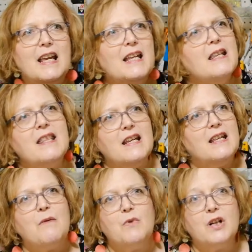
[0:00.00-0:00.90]
anything
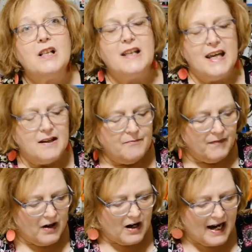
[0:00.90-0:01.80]
that will cling.
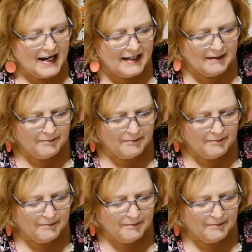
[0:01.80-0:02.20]
All right